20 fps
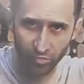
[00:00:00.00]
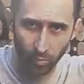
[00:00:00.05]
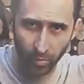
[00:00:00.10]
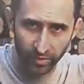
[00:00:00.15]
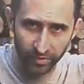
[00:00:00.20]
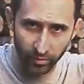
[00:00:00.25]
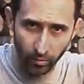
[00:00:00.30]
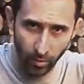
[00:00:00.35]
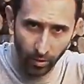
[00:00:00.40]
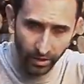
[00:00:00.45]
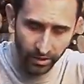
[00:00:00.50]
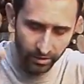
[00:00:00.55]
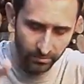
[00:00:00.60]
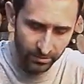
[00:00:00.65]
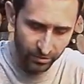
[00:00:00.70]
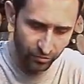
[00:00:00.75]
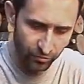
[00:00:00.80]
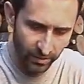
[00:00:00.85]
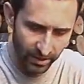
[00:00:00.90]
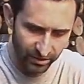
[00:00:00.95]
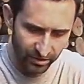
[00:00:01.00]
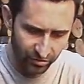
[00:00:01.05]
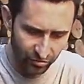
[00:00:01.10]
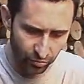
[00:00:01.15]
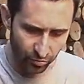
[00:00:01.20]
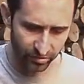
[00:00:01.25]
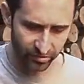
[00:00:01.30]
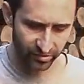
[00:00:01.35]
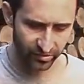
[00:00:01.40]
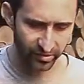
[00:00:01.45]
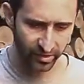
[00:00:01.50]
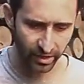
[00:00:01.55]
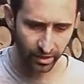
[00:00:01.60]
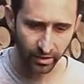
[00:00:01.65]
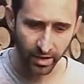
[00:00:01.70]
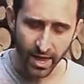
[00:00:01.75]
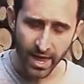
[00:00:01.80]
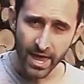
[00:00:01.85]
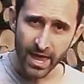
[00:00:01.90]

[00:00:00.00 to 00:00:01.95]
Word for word: you want the water to be directed towards the center.